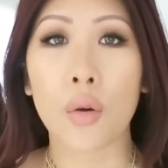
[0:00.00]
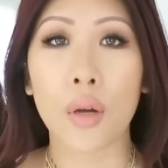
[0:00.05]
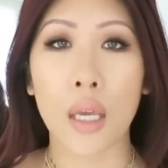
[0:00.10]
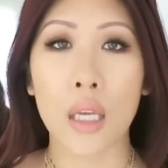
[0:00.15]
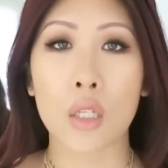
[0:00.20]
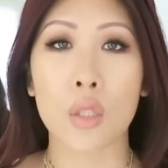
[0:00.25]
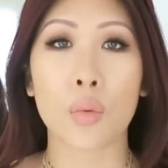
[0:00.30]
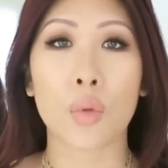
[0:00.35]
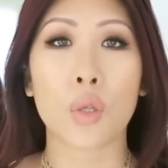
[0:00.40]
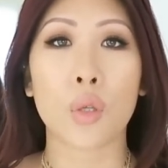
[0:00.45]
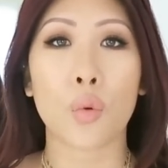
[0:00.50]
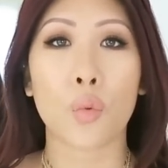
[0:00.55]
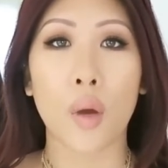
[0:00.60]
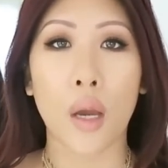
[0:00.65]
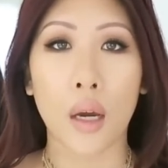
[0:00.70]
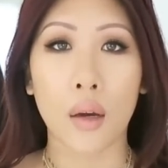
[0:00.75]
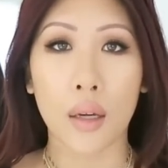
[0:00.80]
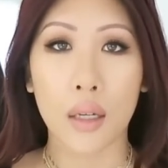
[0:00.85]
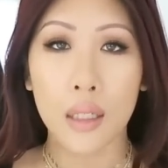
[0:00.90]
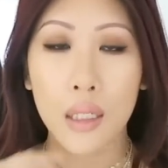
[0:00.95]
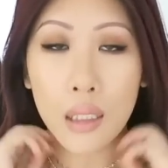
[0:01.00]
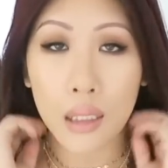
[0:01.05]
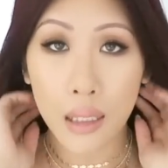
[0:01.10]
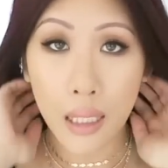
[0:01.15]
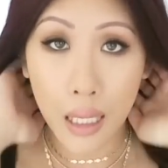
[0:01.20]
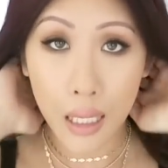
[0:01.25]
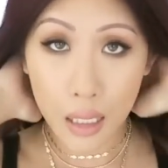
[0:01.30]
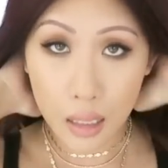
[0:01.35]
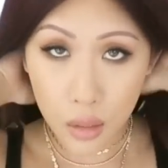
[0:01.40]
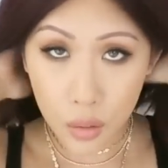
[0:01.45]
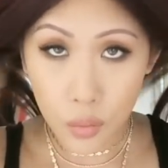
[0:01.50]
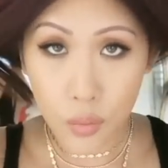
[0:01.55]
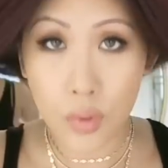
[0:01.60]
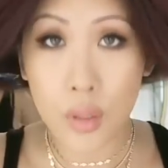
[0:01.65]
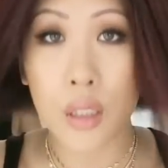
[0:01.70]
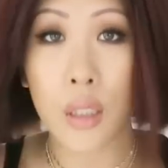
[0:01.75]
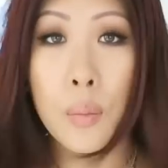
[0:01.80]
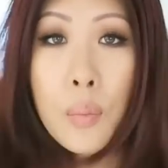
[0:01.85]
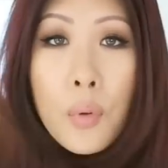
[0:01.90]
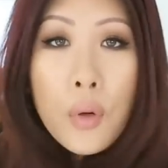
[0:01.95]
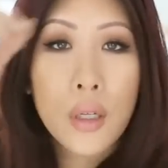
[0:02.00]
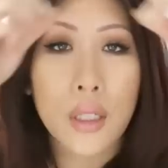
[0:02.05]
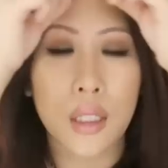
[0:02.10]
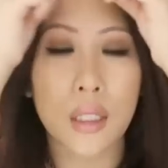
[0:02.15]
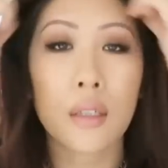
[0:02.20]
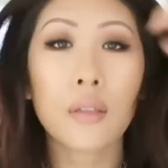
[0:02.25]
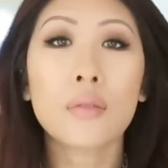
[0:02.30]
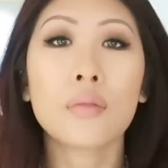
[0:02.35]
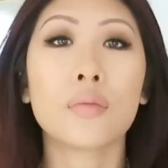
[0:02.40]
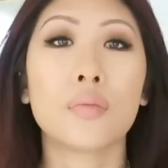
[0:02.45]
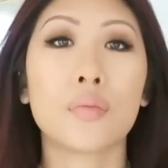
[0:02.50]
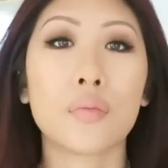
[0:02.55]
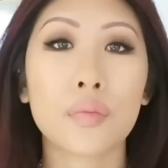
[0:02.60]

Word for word: Okay, so when you wear it, it lays really pretty,